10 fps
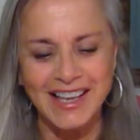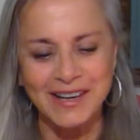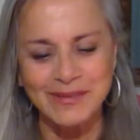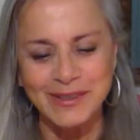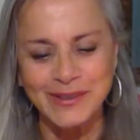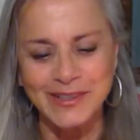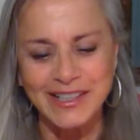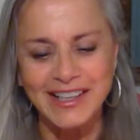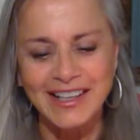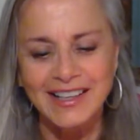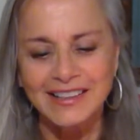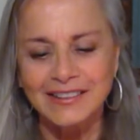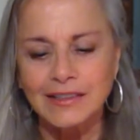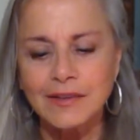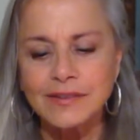Capricorn,
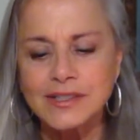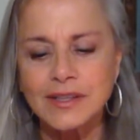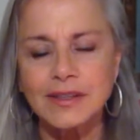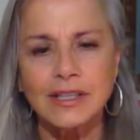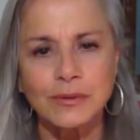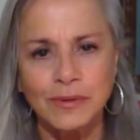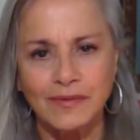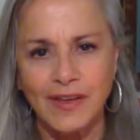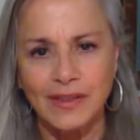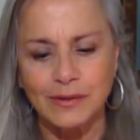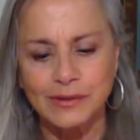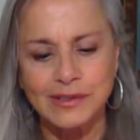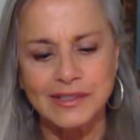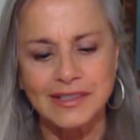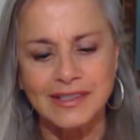love is a thing with
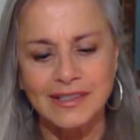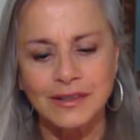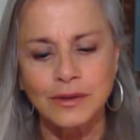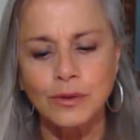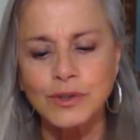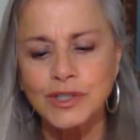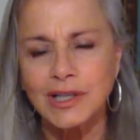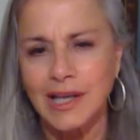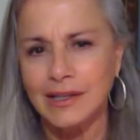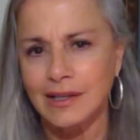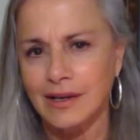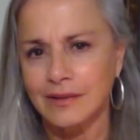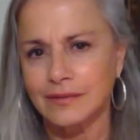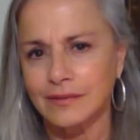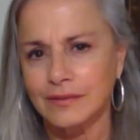feathers. Who shall I
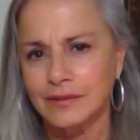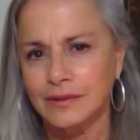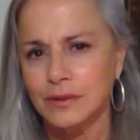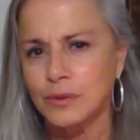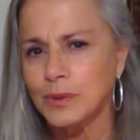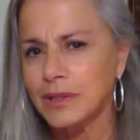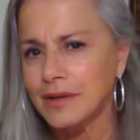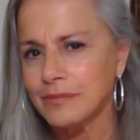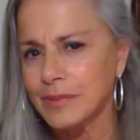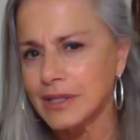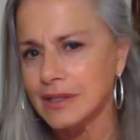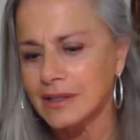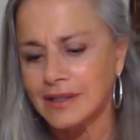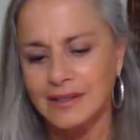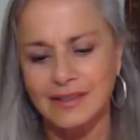love? Who will love me?
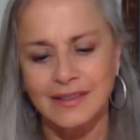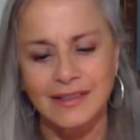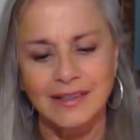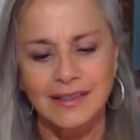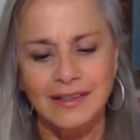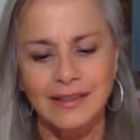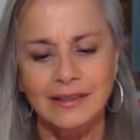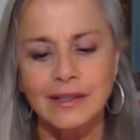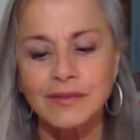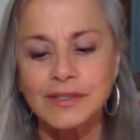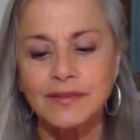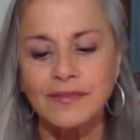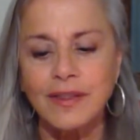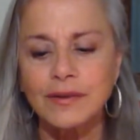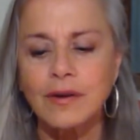Love is a
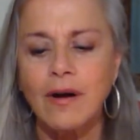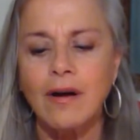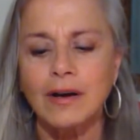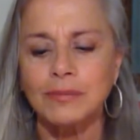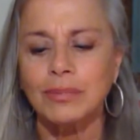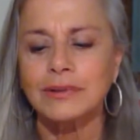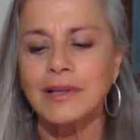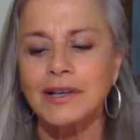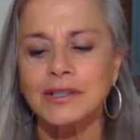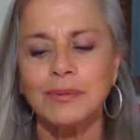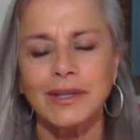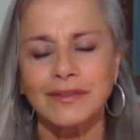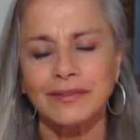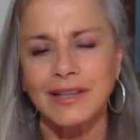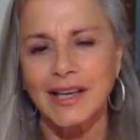feathered heart plucked by the
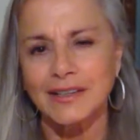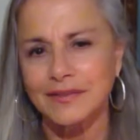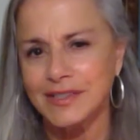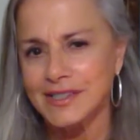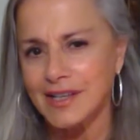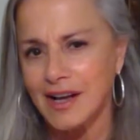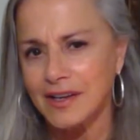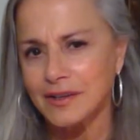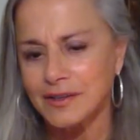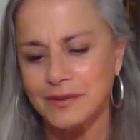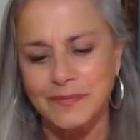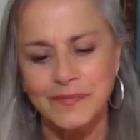flight of desire,